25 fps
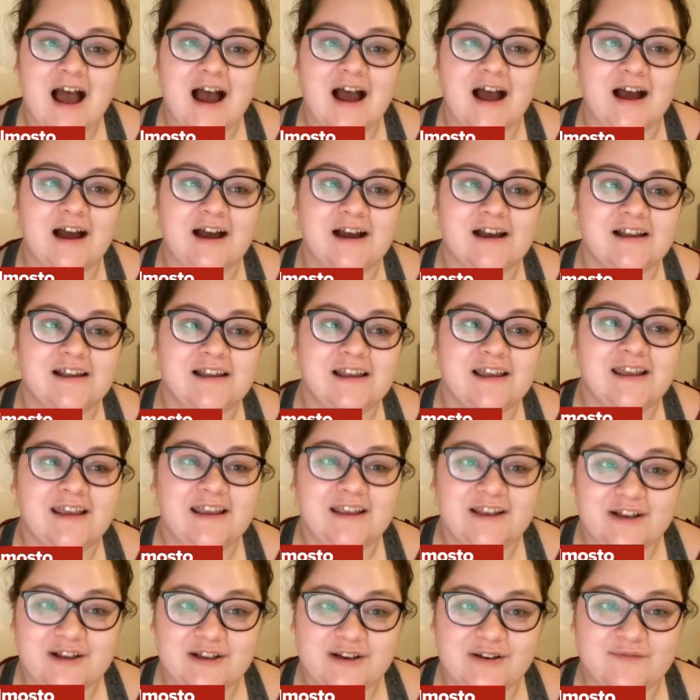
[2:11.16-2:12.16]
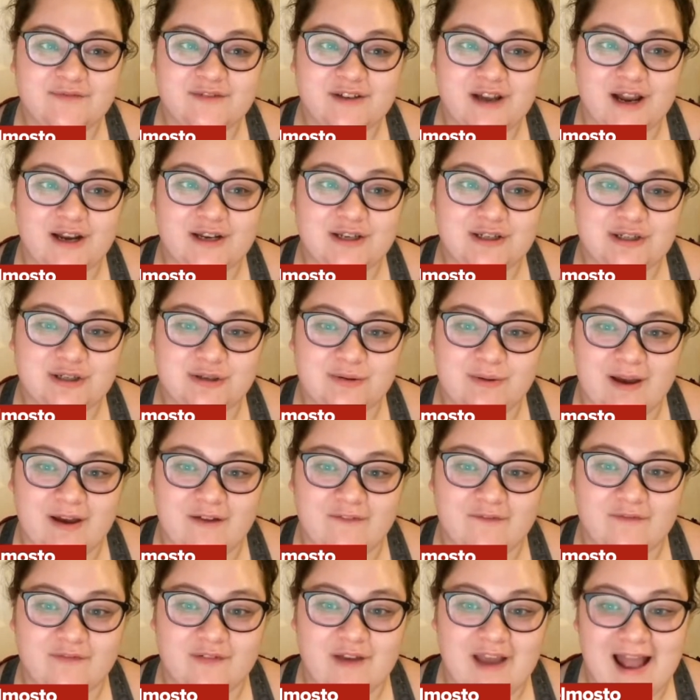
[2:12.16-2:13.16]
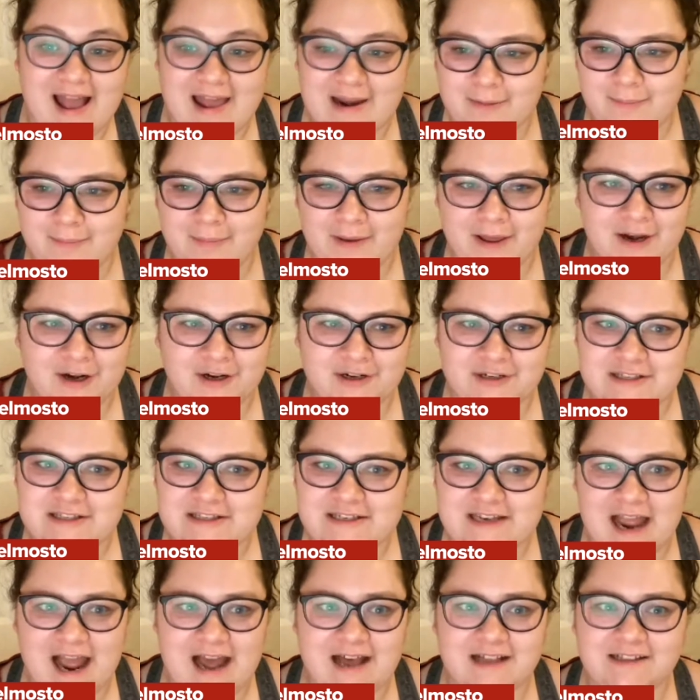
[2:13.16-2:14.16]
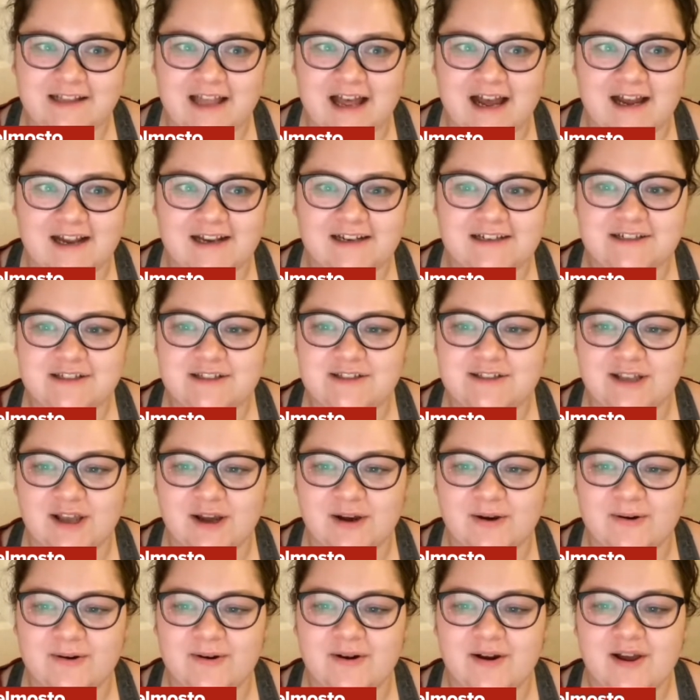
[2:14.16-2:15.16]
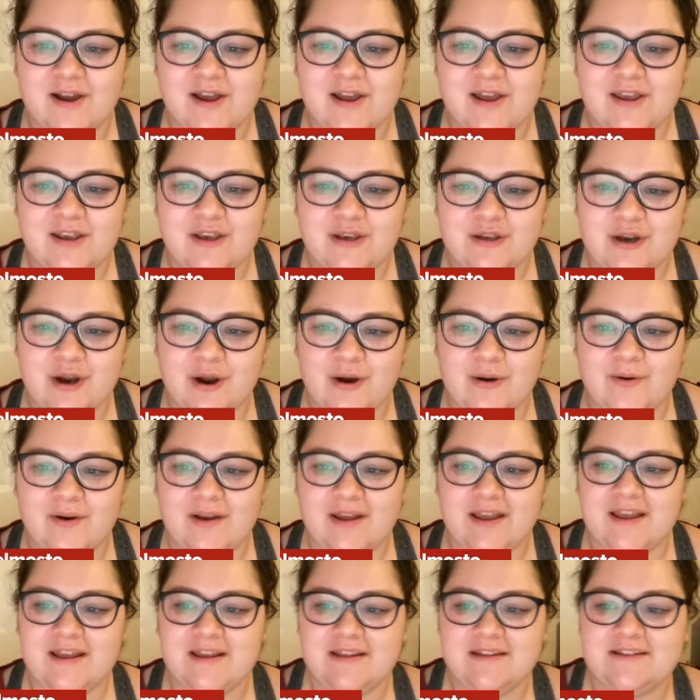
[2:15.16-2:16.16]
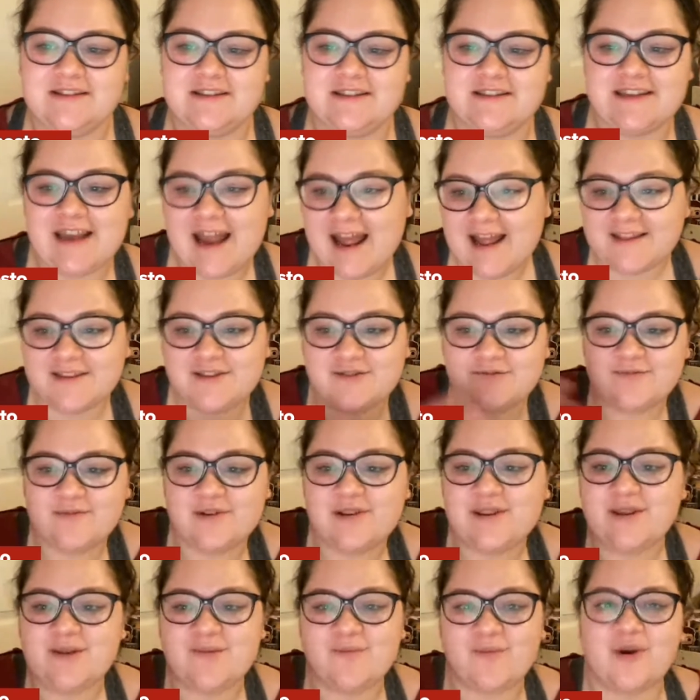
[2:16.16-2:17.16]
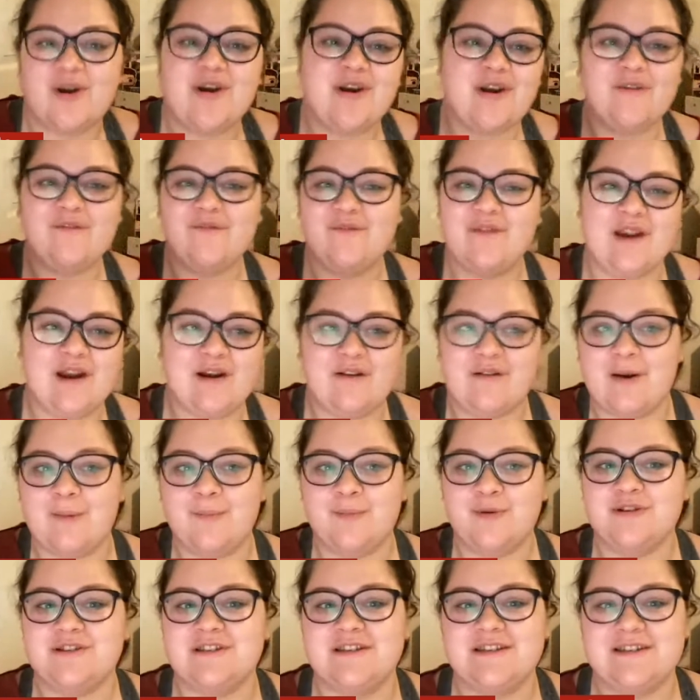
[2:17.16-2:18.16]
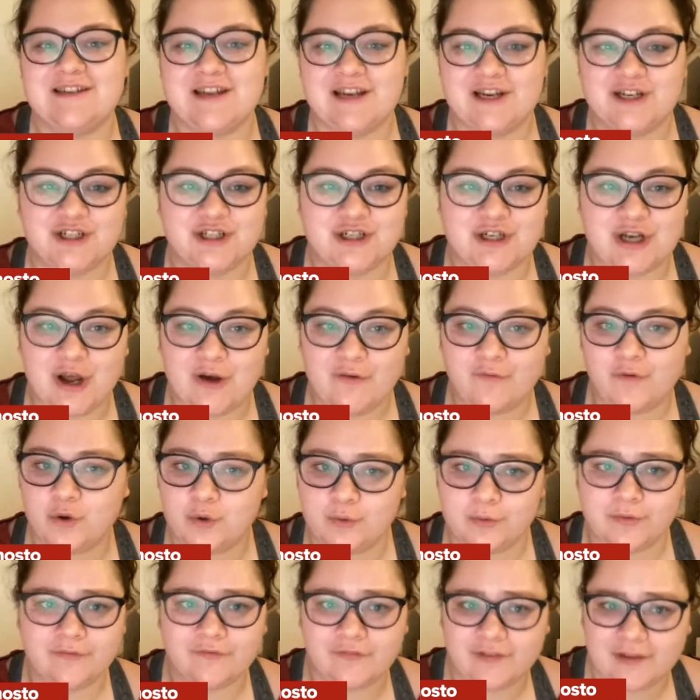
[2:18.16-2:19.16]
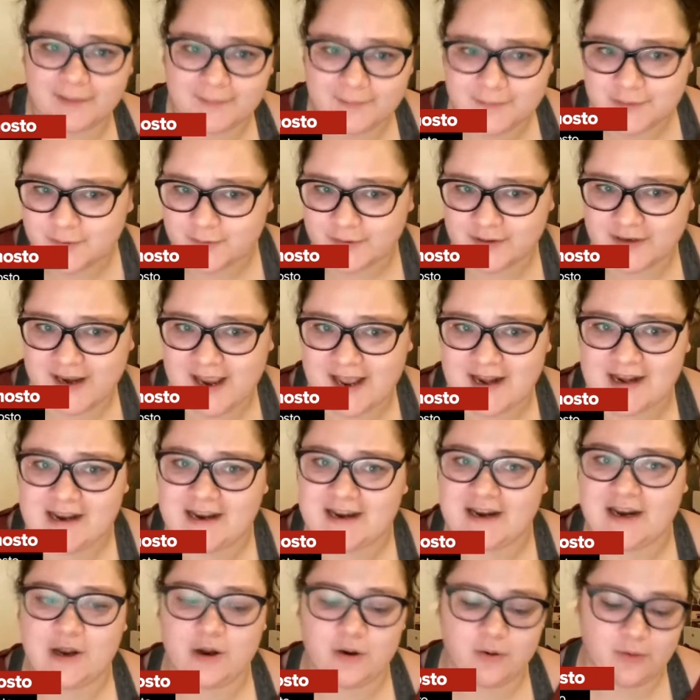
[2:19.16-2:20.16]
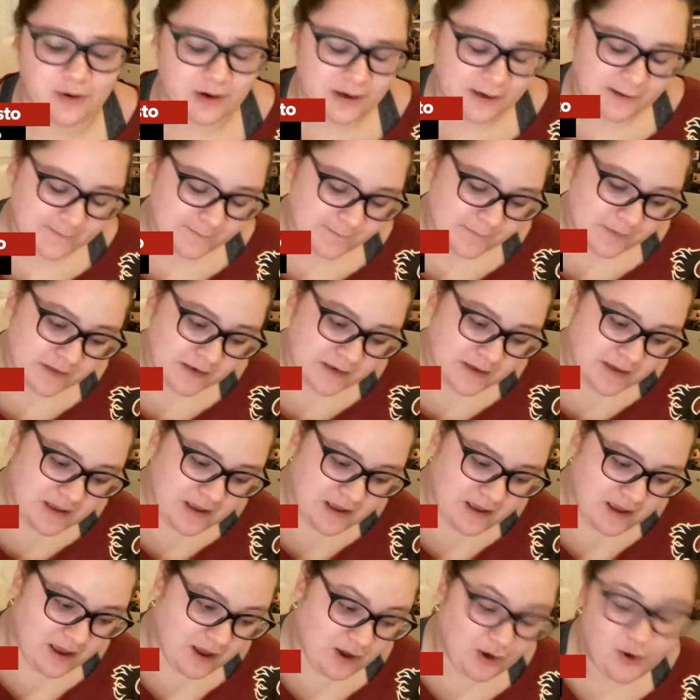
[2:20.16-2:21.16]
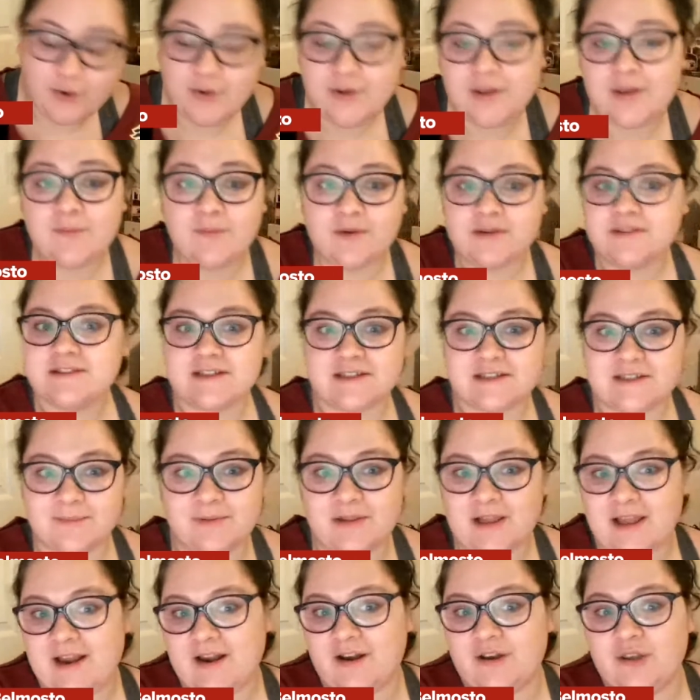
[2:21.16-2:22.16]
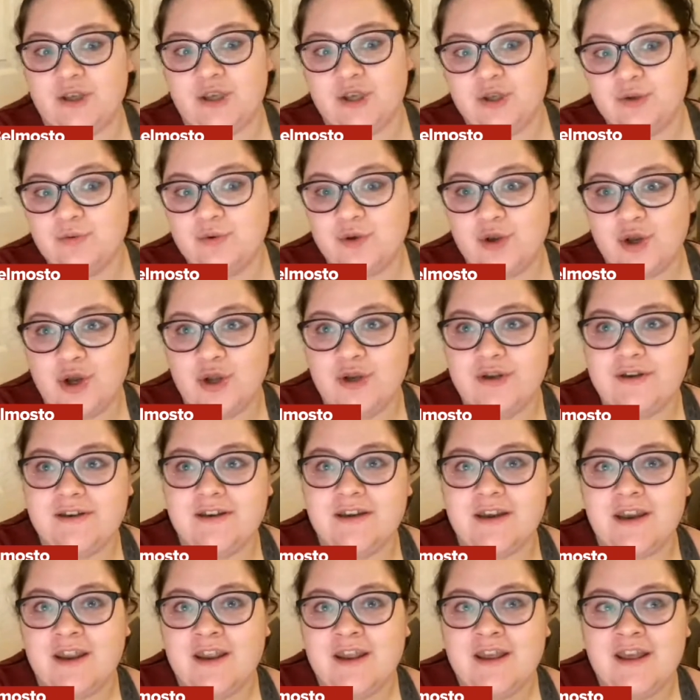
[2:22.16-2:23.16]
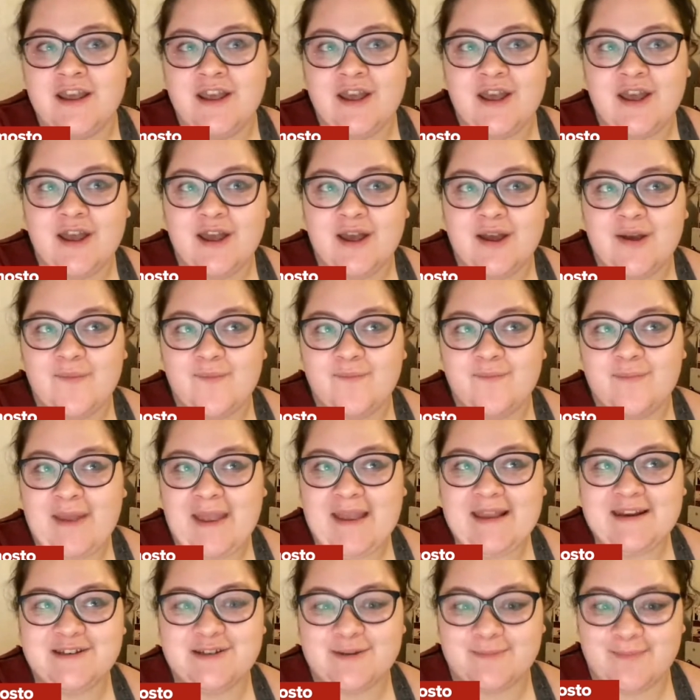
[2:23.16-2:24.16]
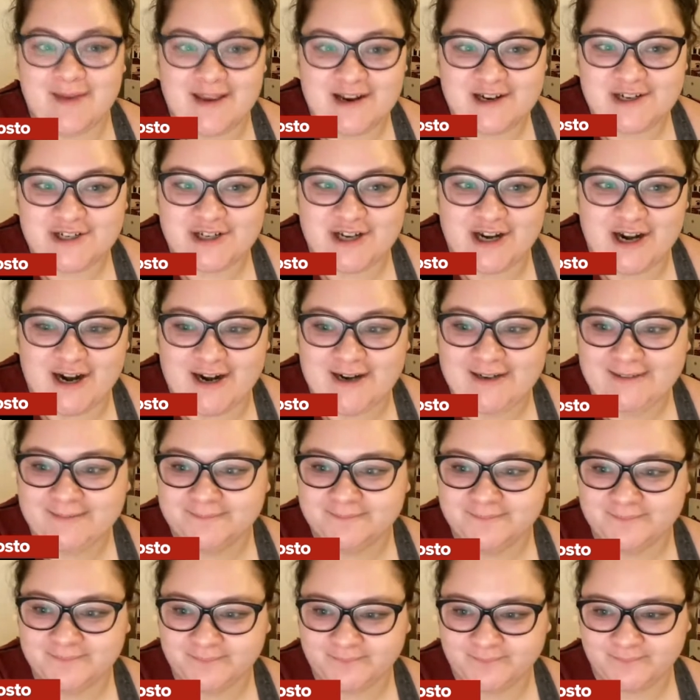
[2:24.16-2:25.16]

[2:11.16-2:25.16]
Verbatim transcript: uh, he could have done to have had a better stat line. So, you know, his stats really weren't a fair representation of who the Flames were getting or uh, who he was as a player. Like, you couldn't paint a picture